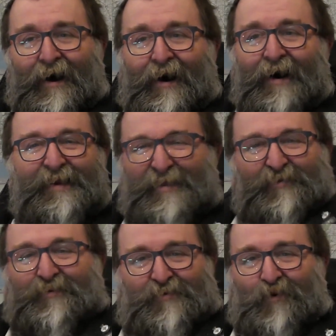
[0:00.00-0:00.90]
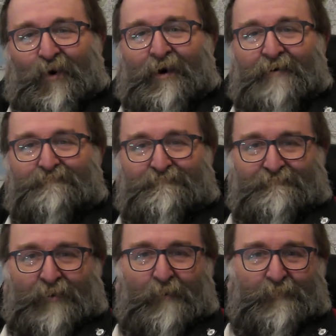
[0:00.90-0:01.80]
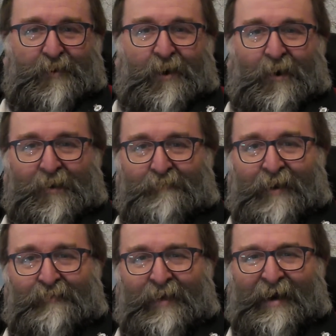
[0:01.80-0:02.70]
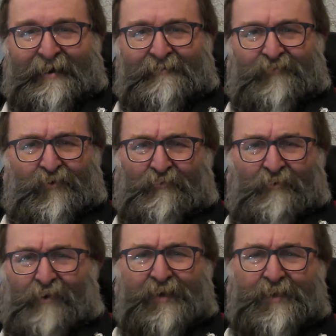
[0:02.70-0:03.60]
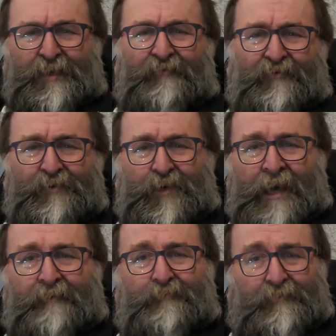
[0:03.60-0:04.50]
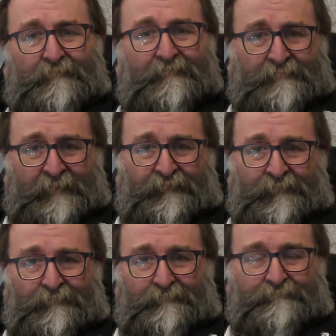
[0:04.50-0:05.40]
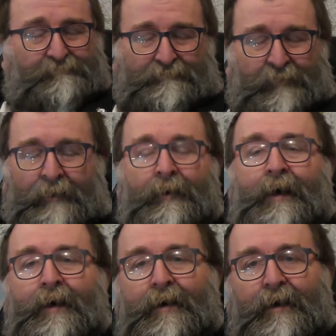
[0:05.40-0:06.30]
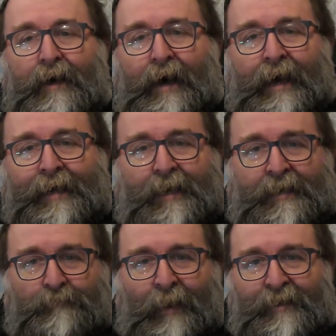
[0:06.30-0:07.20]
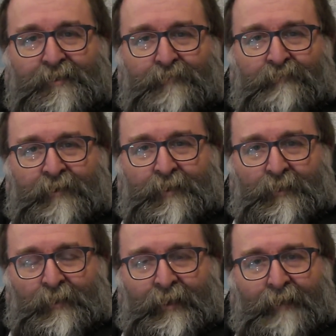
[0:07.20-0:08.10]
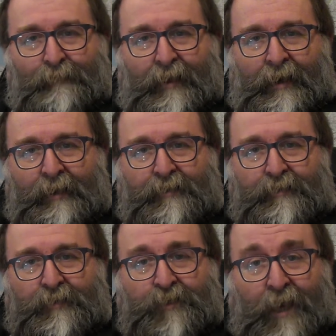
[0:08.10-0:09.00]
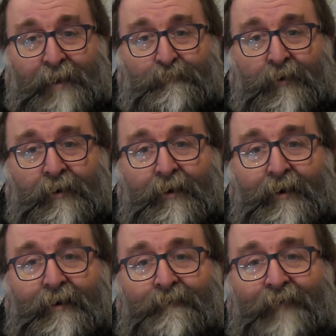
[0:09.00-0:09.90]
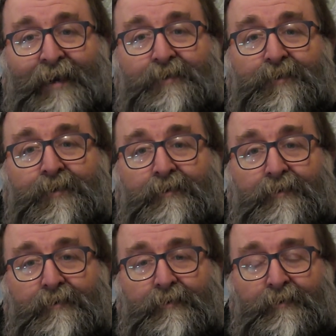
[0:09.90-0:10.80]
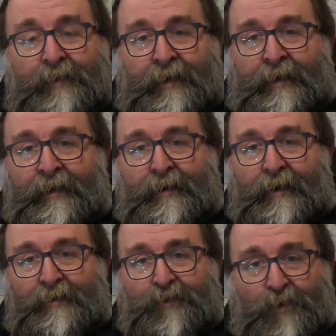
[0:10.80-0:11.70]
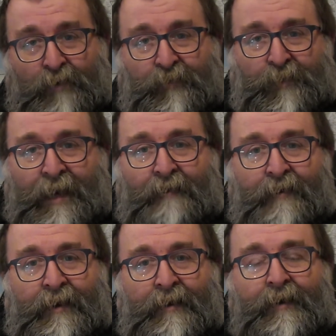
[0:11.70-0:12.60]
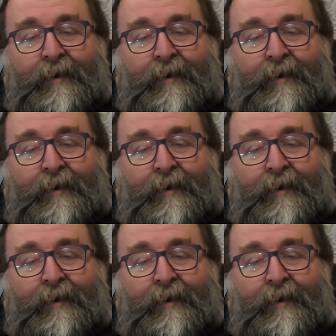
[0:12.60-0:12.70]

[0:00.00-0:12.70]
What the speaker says: I sort of hummed and hawed about that and thought, well, why is a different shape different? And I had it explained to me recently, and it's the shape affects the surface area.